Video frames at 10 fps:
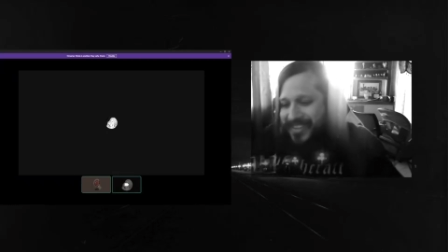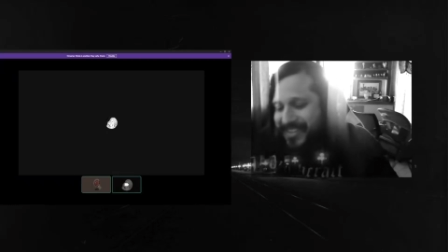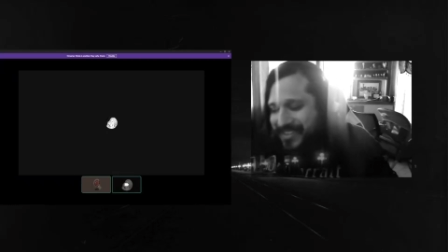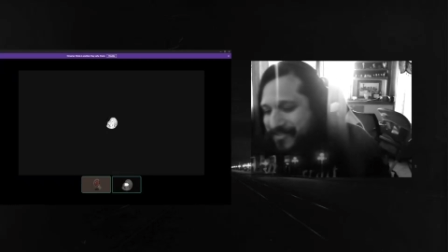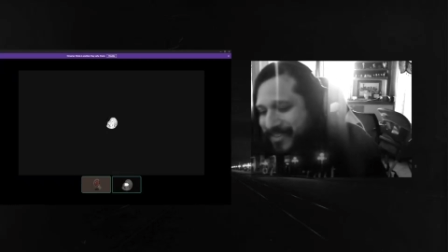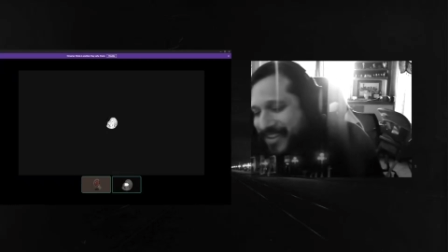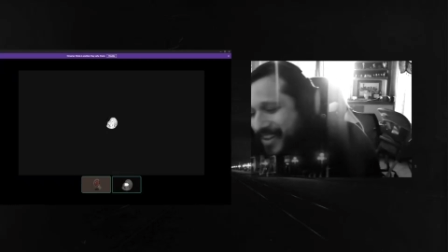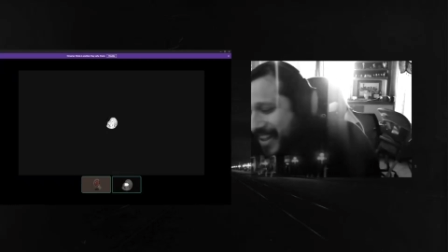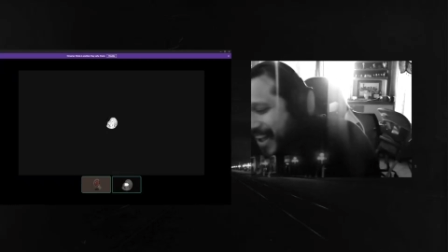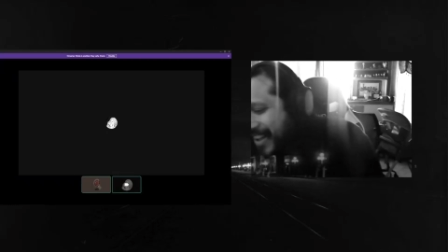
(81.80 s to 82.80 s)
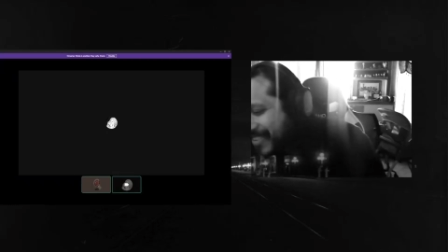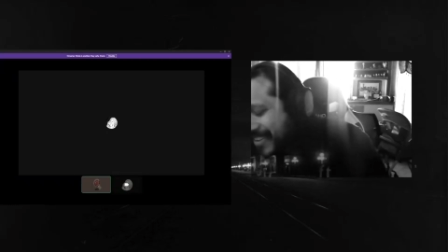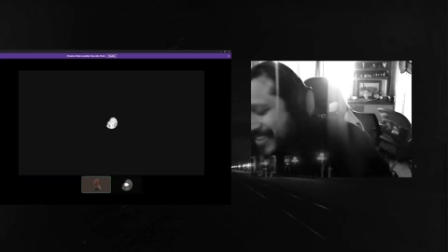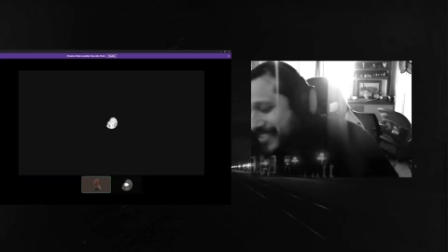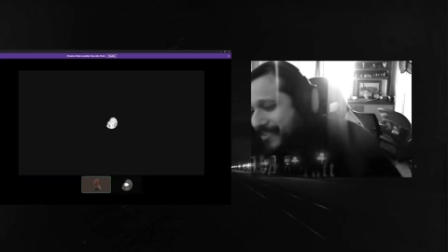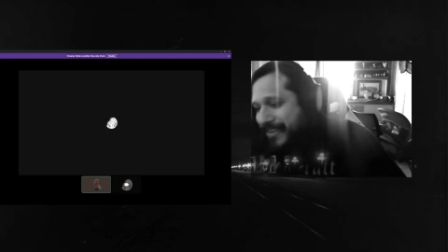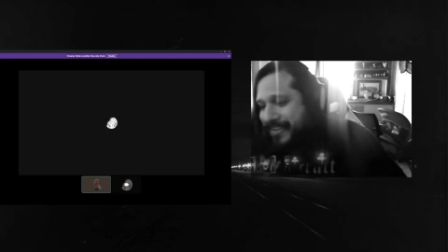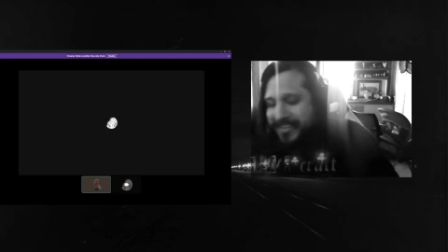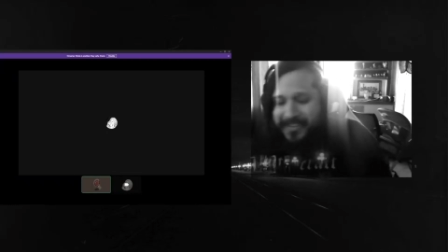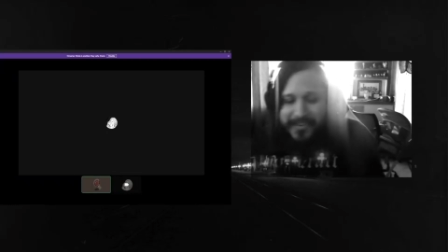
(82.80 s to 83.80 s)
anything you? I don't. Is there
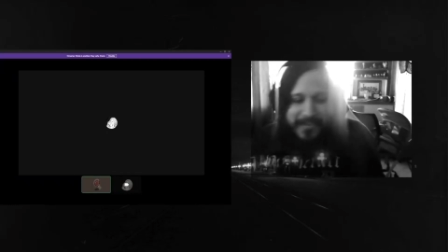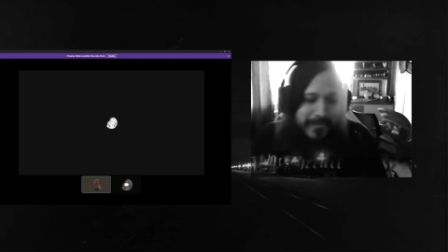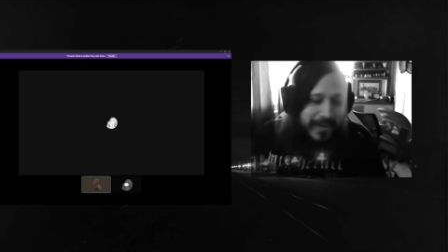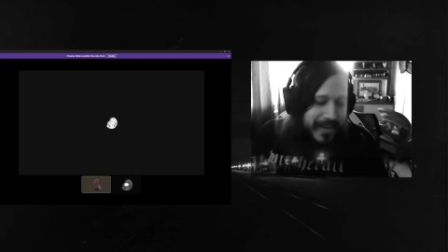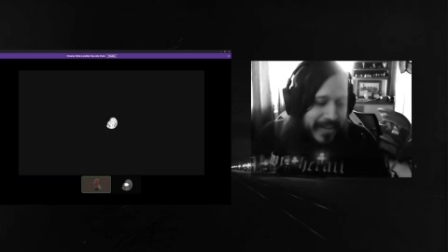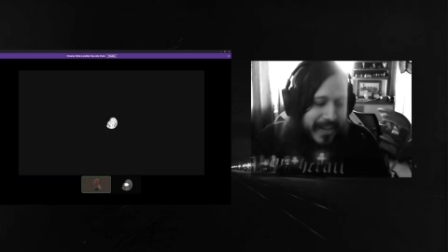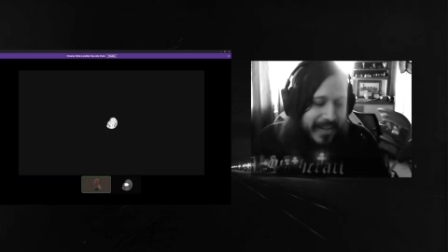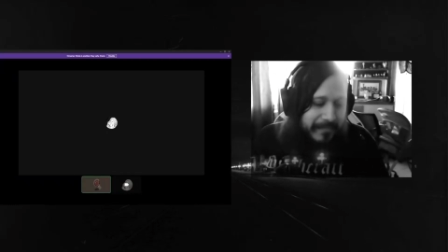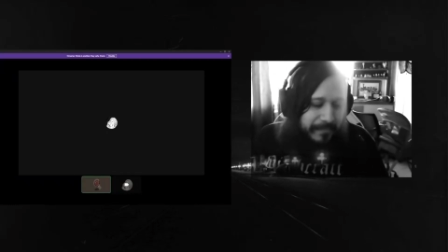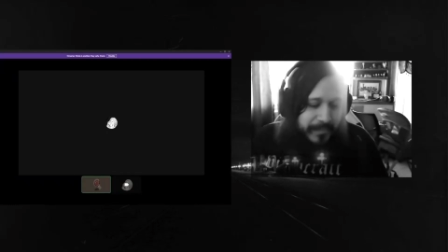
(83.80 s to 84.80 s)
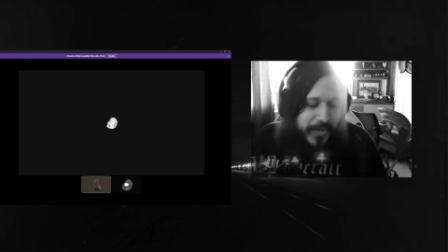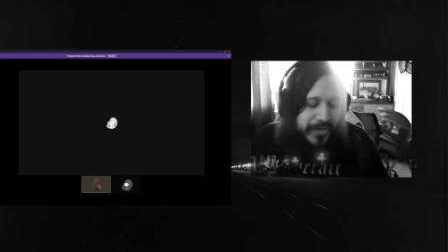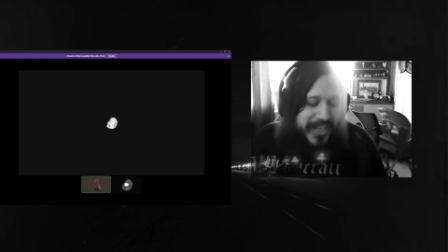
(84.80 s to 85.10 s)
anything you want that you